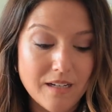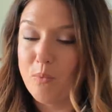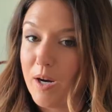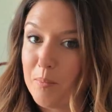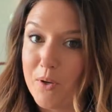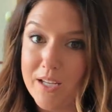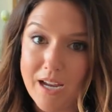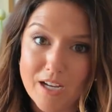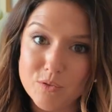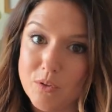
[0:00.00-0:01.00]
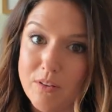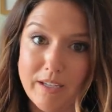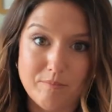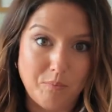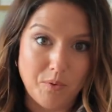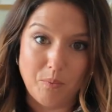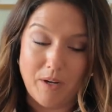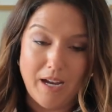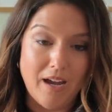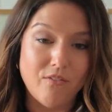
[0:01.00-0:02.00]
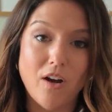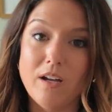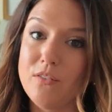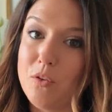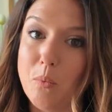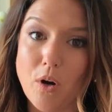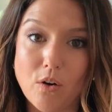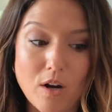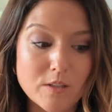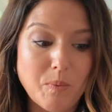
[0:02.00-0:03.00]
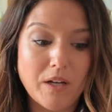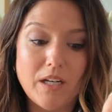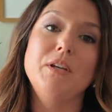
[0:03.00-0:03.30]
You can wear it pretty casual, like with what I have on if you wore it crossbody,